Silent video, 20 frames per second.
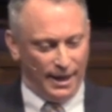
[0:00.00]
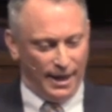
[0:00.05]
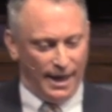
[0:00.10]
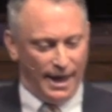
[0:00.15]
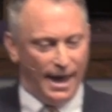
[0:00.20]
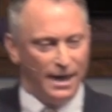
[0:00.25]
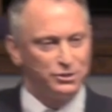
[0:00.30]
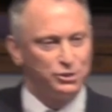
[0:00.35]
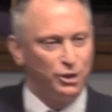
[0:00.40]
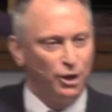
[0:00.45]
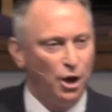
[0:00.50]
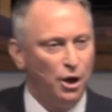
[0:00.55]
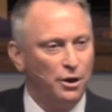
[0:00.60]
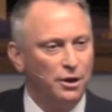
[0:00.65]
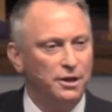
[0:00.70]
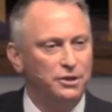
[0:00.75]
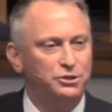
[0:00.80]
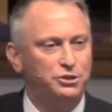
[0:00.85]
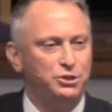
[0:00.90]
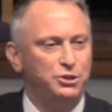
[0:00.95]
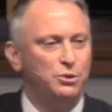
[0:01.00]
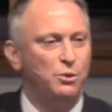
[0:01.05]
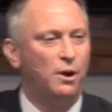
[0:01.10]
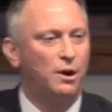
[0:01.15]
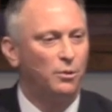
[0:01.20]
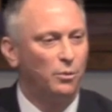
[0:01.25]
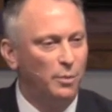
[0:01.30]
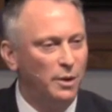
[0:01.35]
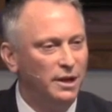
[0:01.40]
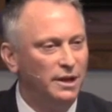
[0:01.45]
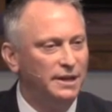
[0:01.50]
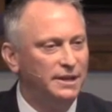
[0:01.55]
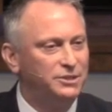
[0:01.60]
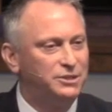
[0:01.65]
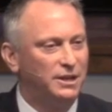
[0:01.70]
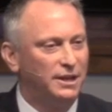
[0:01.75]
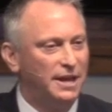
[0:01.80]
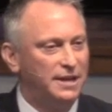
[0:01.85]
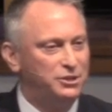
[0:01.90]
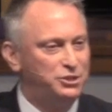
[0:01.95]
as long as you are willing
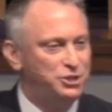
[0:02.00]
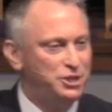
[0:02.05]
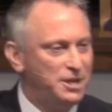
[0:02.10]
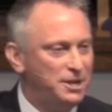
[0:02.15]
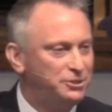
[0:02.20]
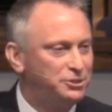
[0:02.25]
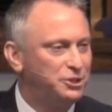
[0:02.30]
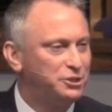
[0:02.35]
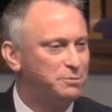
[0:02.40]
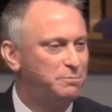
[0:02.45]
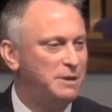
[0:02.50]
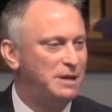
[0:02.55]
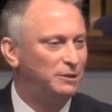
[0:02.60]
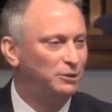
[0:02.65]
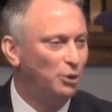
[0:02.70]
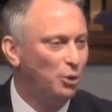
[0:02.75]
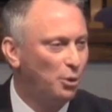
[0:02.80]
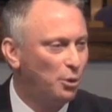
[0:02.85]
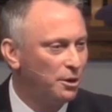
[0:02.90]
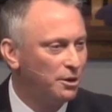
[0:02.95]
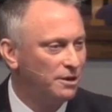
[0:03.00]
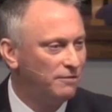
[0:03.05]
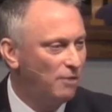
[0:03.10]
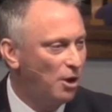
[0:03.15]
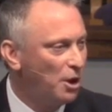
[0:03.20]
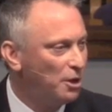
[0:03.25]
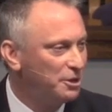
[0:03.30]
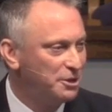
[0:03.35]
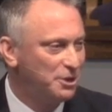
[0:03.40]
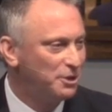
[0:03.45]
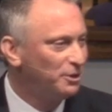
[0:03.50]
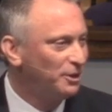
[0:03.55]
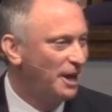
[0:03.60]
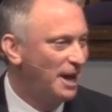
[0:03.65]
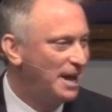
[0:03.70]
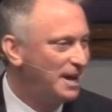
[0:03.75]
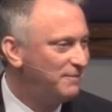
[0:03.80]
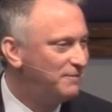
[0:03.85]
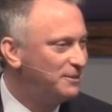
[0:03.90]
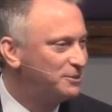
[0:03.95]
to let Jesus be Lord of all of your
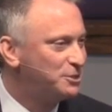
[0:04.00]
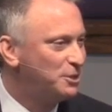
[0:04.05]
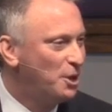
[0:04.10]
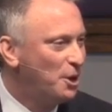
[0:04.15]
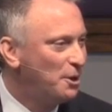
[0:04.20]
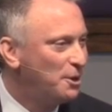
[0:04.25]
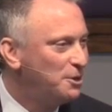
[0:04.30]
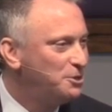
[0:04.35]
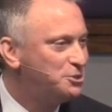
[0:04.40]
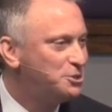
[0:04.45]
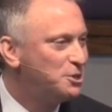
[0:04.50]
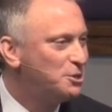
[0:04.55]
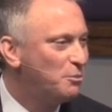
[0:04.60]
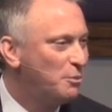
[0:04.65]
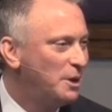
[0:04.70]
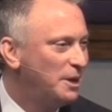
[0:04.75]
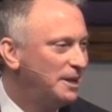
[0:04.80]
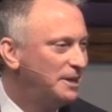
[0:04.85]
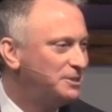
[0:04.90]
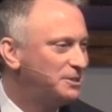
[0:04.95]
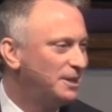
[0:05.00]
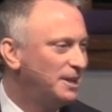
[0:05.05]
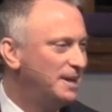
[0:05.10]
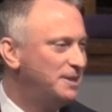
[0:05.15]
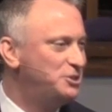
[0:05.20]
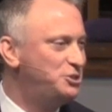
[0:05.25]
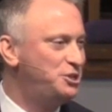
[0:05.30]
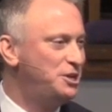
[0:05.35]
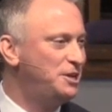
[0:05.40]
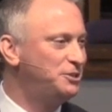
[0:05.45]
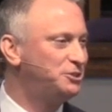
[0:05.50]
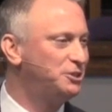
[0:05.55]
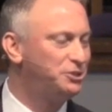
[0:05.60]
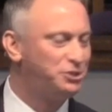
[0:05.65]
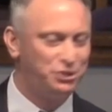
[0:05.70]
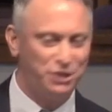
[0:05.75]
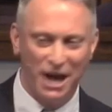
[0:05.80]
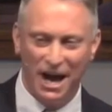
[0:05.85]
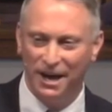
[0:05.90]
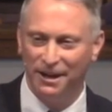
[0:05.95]
life, as long as you're willing to let Jesus
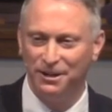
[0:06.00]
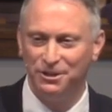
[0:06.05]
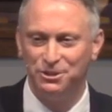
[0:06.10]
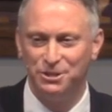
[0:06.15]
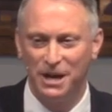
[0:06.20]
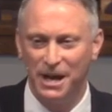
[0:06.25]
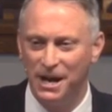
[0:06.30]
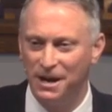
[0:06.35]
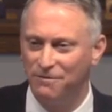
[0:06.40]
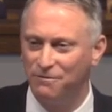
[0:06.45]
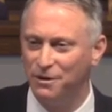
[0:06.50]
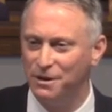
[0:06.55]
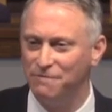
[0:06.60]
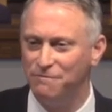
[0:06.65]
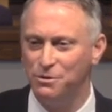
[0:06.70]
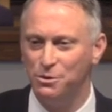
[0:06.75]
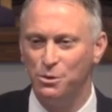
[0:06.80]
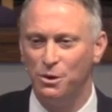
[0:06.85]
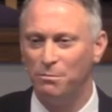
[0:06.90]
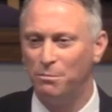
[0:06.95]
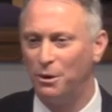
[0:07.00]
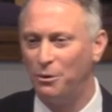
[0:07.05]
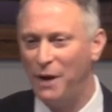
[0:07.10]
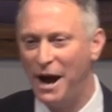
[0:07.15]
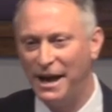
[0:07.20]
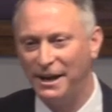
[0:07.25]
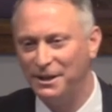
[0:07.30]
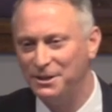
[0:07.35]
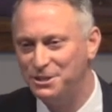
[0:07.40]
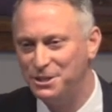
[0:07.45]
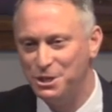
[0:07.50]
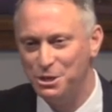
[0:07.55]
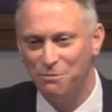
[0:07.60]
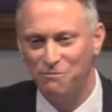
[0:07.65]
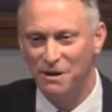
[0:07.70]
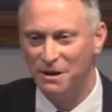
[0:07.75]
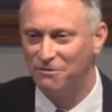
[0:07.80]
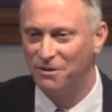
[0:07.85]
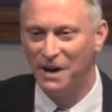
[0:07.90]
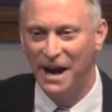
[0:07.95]
challenge every view of morality you've
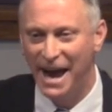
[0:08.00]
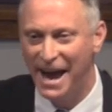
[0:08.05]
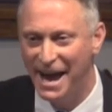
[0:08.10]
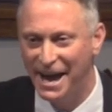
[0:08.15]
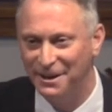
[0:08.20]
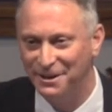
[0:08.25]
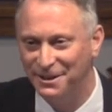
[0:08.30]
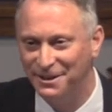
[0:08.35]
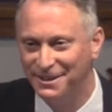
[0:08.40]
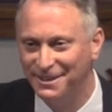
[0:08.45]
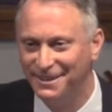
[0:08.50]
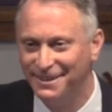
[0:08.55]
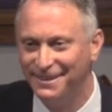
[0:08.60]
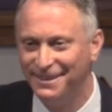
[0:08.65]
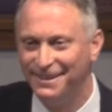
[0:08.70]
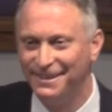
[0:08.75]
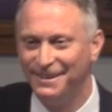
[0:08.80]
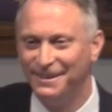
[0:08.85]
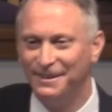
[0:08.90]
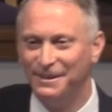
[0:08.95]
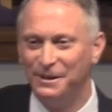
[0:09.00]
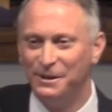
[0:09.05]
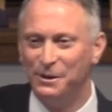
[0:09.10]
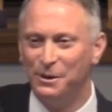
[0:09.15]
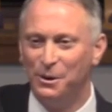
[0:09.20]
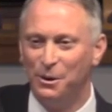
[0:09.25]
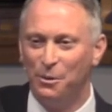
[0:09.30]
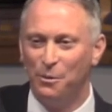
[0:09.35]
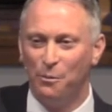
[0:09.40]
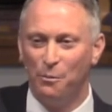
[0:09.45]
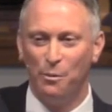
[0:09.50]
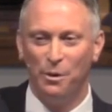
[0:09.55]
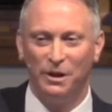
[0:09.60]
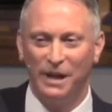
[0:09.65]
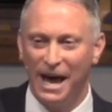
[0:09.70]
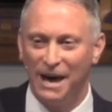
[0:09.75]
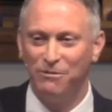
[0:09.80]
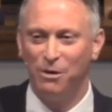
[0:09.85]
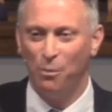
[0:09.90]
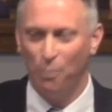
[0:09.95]
ever had, we'll
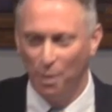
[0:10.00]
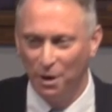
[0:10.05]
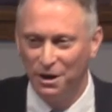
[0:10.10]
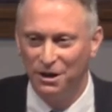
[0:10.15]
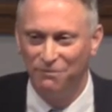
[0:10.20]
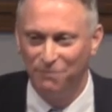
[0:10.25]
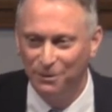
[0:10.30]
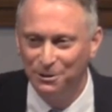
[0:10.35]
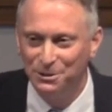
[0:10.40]
have a wonderful